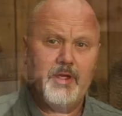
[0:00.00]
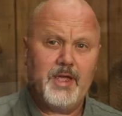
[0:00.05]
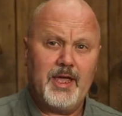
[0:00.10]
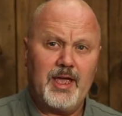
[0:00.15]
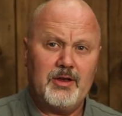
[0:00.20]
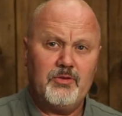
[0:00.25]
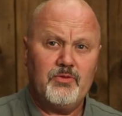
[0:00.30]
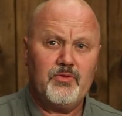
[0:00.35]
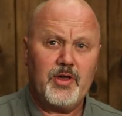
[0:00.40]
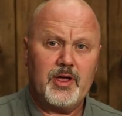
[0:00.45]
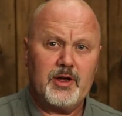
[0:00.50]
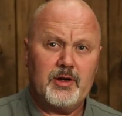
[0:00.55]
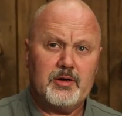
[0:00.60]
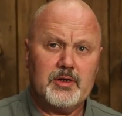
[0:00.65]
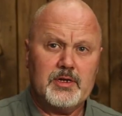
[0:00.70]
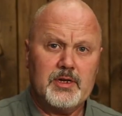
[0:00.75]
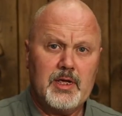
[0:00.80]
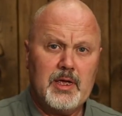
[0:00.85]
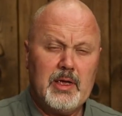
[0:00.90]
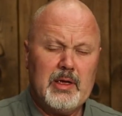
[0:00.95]
hen
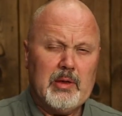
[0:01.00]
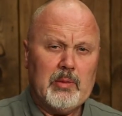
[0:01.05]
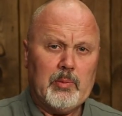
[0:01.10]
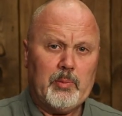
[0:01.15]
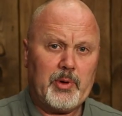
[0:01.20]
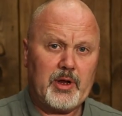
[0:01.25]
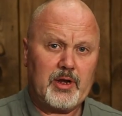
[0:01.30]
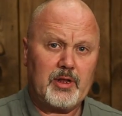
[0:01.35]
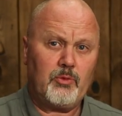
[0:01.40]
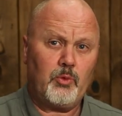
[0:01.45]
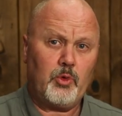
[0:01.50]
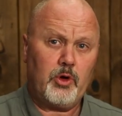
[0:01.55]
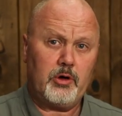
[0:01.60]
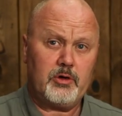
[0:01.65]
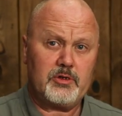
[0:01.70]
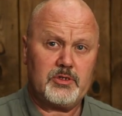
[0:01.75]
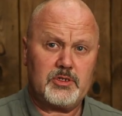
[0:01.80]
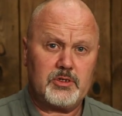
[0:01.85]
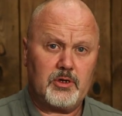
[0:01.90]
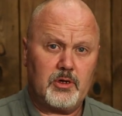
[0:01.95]
feather, but it
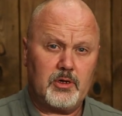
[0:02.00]
works